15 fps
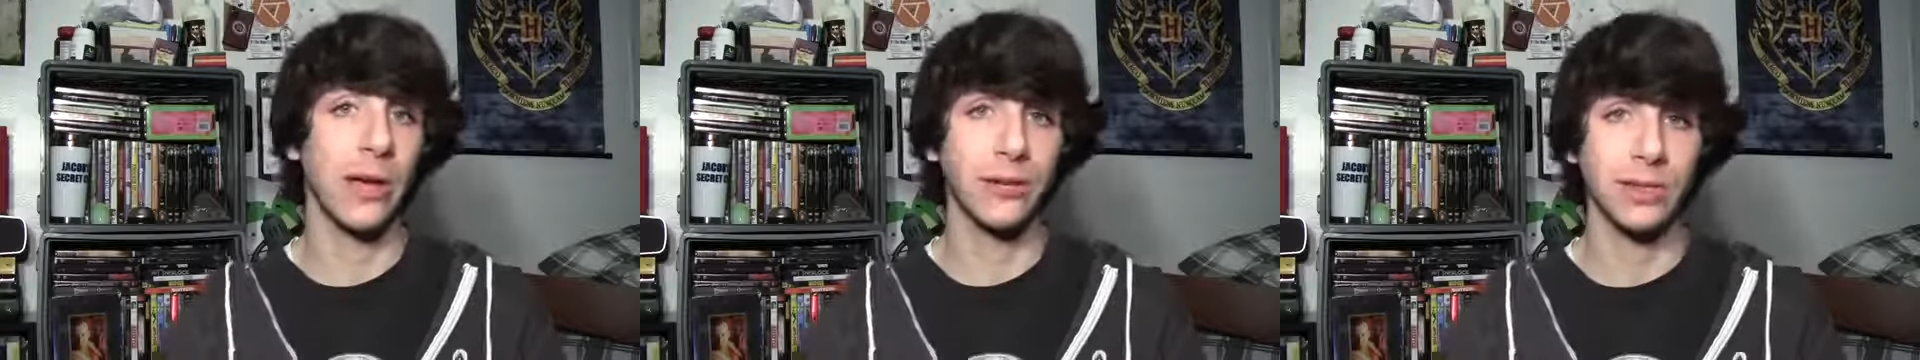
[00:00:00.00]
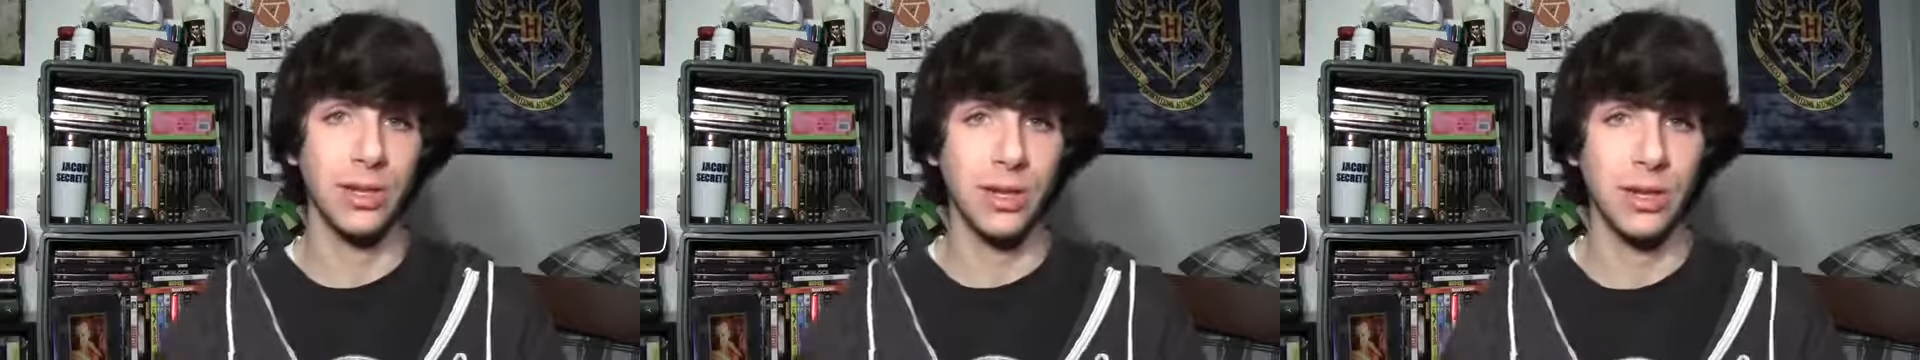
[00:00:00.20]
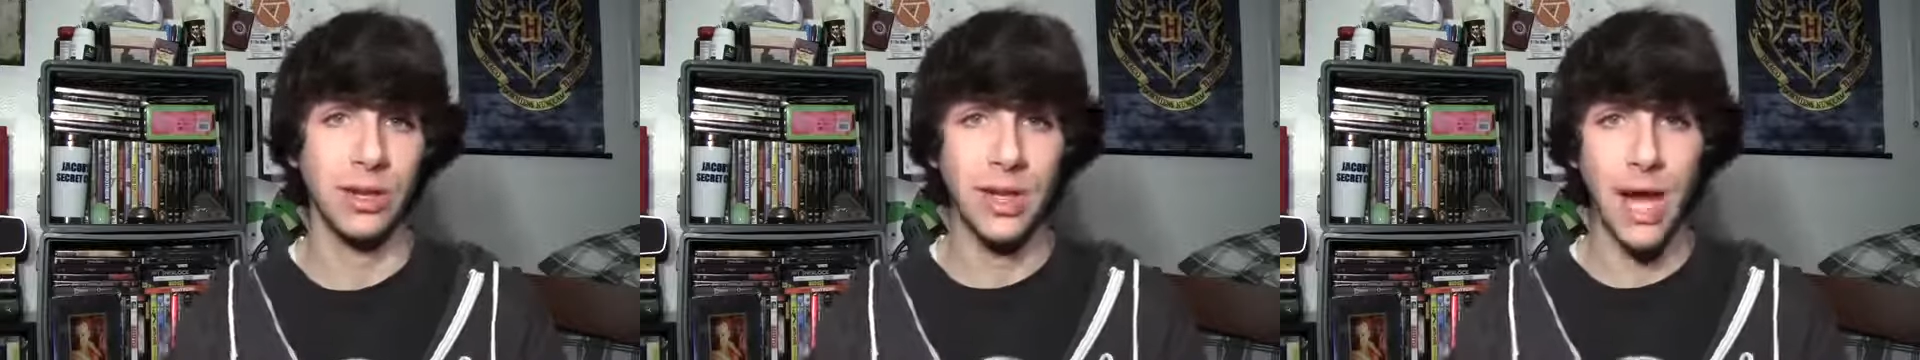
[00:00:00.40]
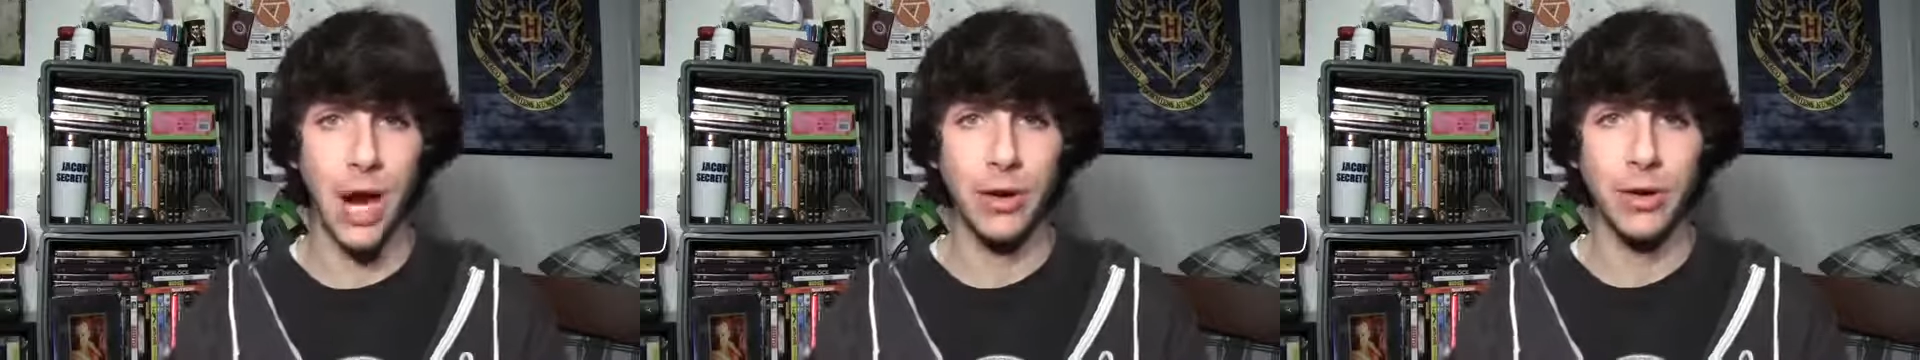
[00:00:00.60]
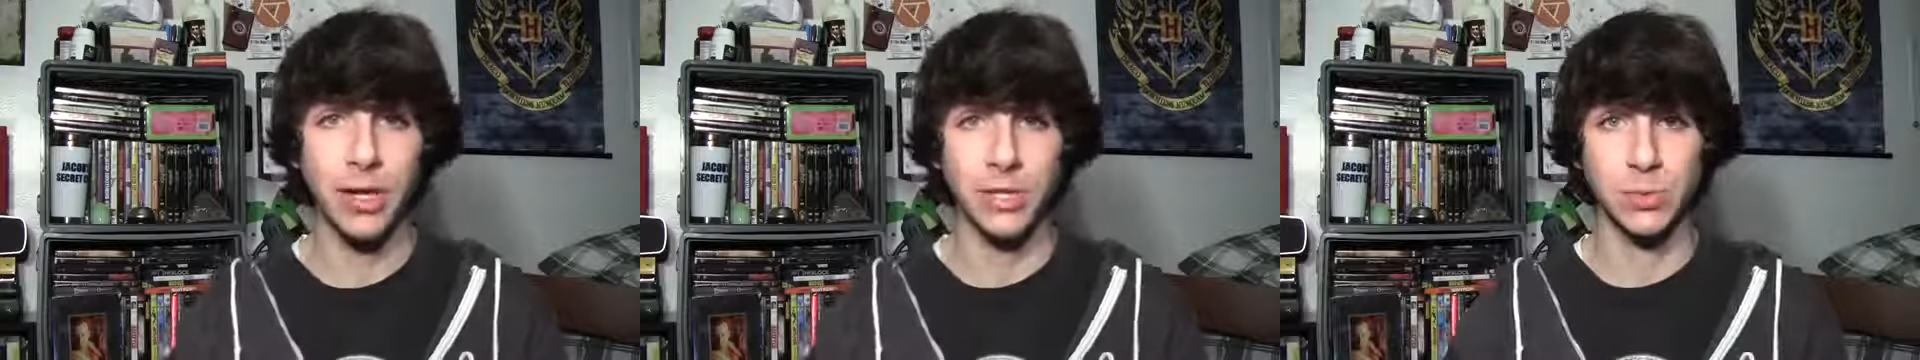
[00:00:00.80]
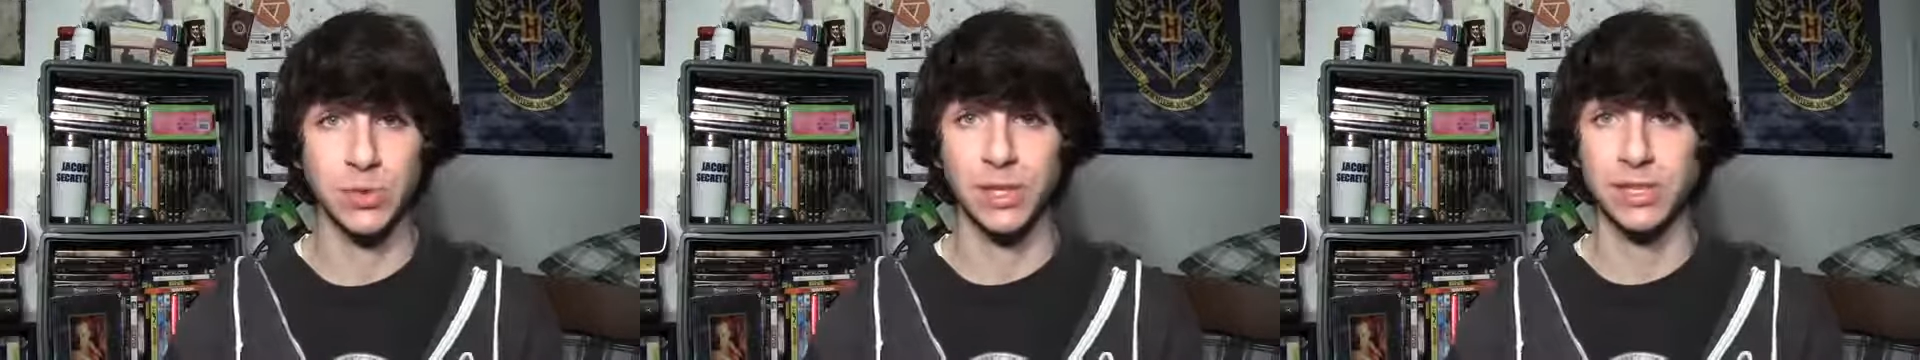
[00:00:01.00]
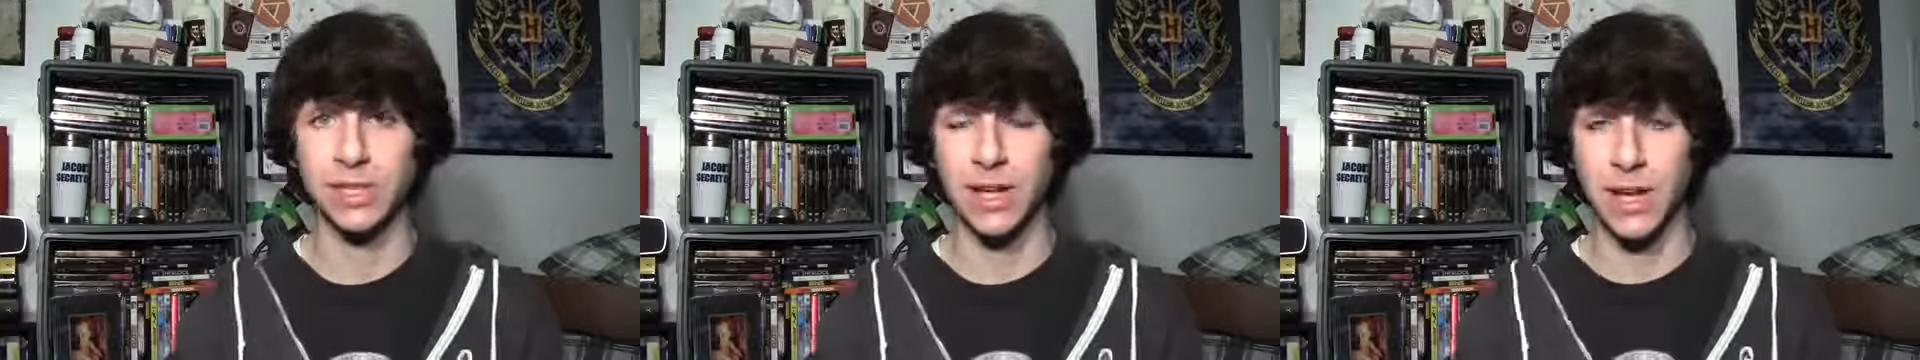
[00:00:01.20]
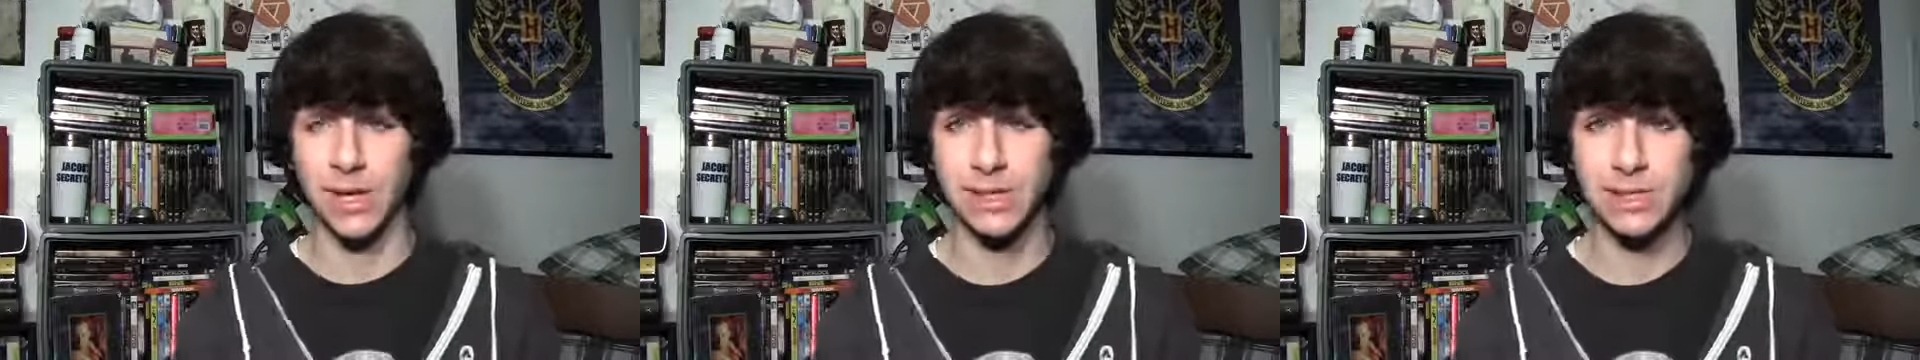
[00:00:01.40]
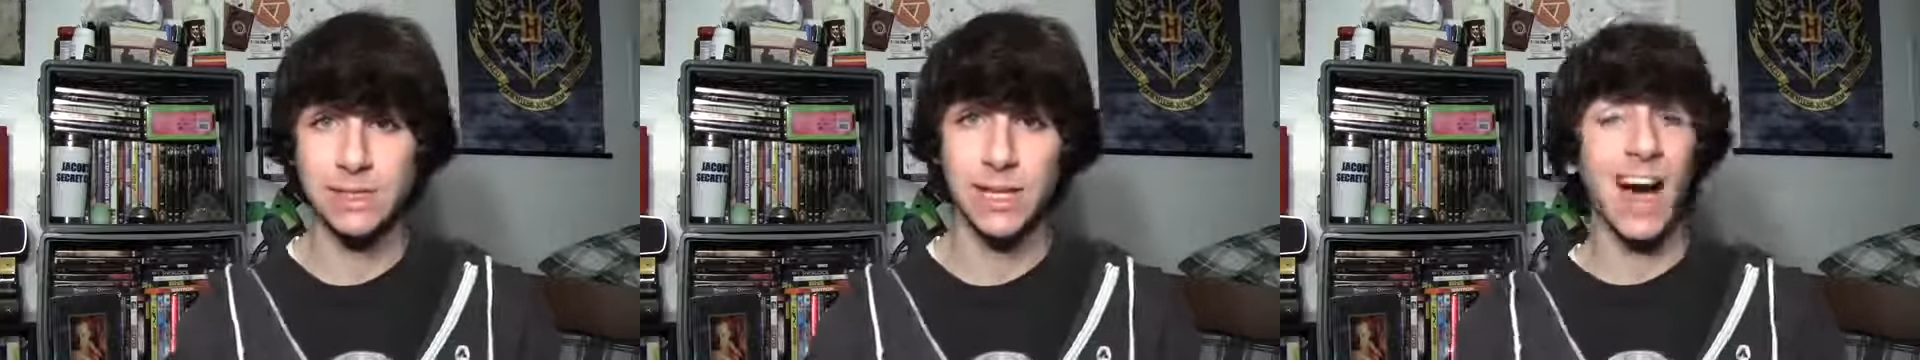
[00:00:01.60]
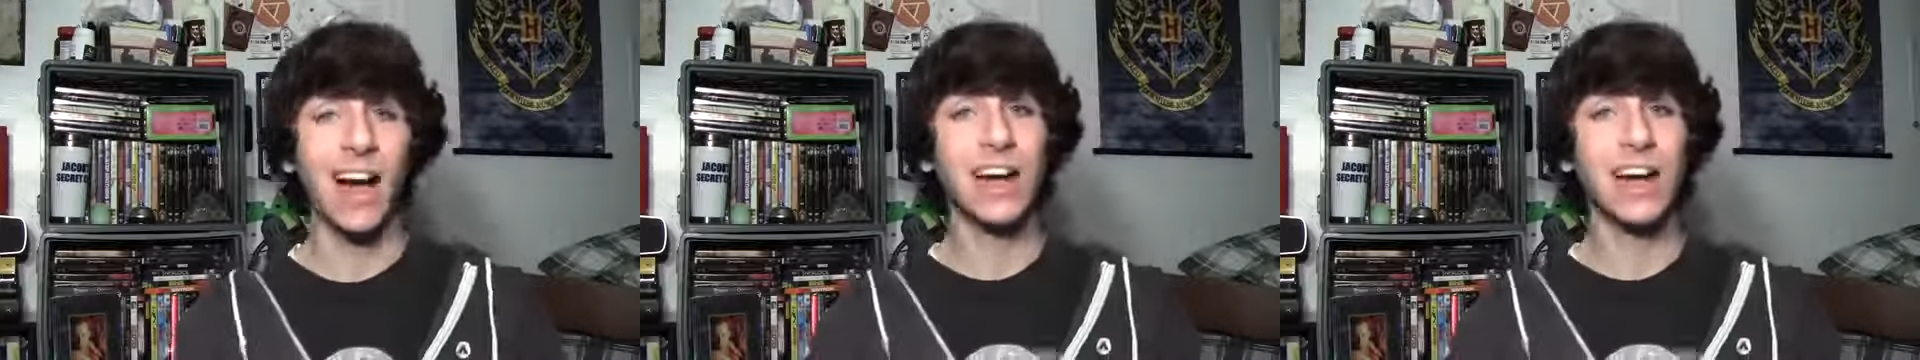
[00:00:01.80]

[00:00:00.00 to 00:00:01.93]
LTE carriers, which is nice.